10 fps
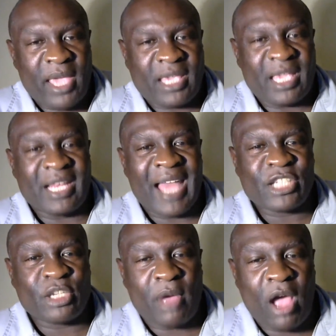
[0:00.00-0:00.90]
make
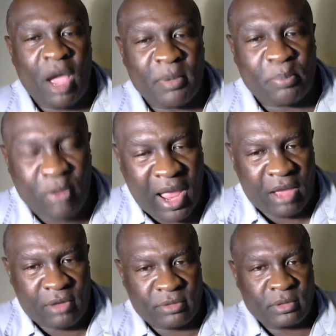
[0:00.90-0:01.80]
Elijah Muhammad
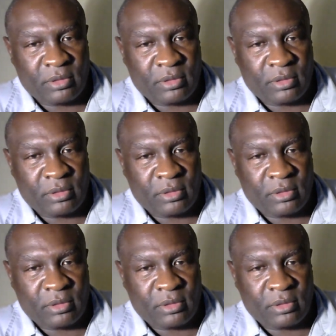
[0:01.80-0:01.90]
proud.